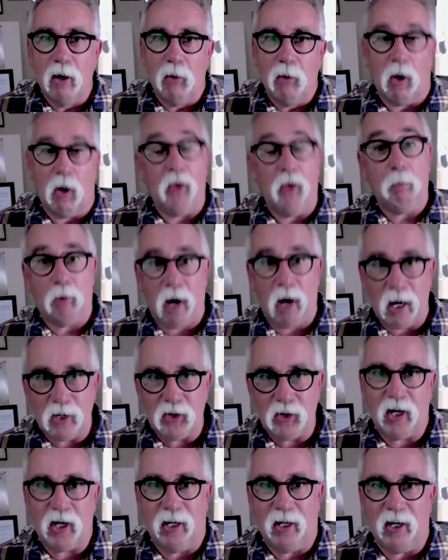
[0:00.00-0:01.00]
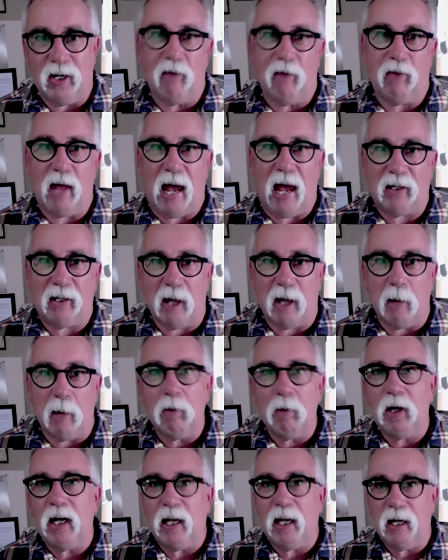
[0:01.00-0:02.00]
well, the president of that
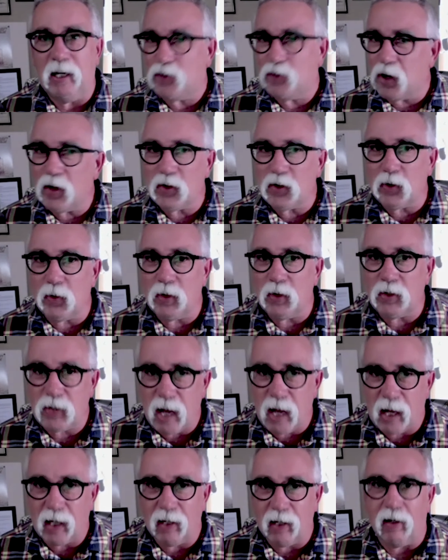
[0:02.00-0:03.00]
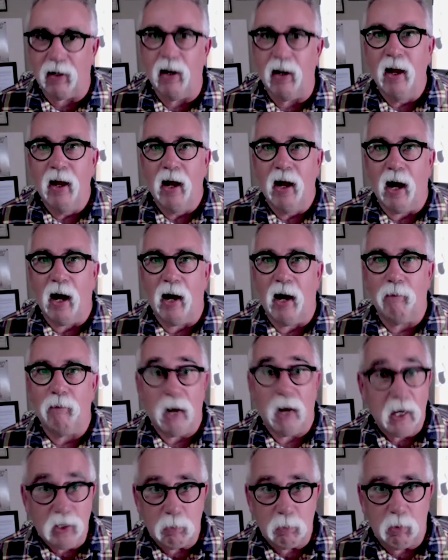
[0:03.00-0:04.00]
company. And he's also the second
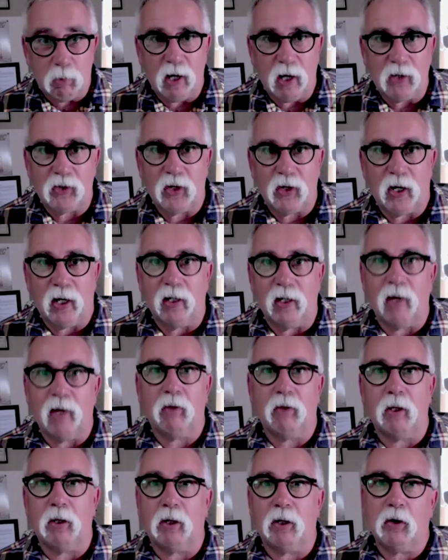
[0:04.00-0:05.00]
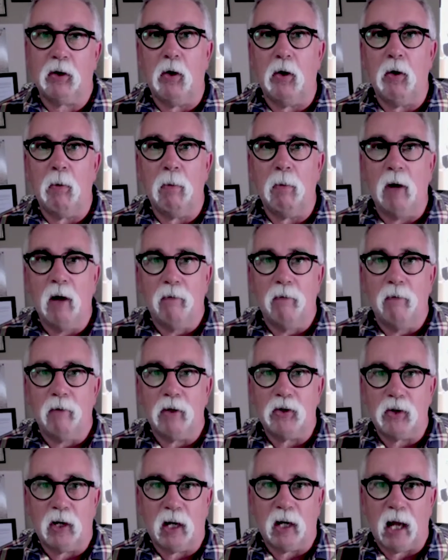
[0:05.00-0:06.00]
vice president of the Lacombe
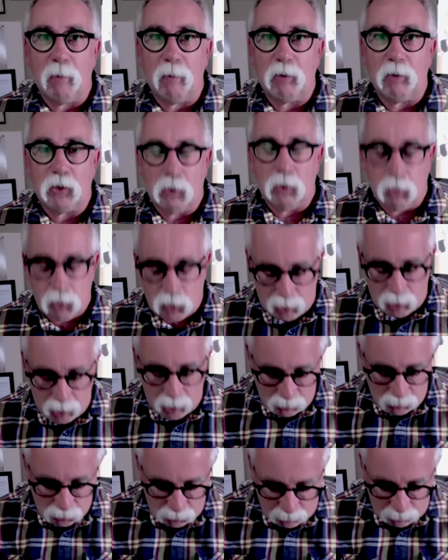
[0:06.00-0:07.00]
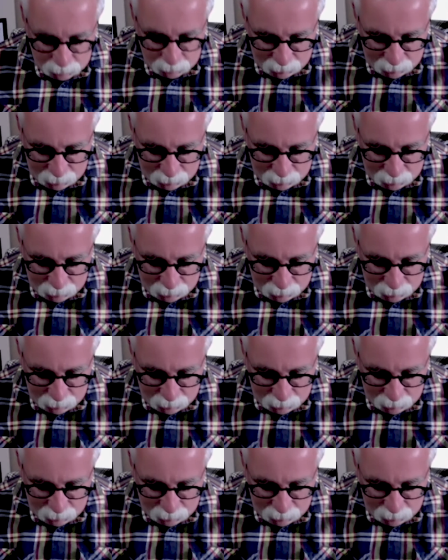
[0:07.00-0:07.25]
Fish and Game Association,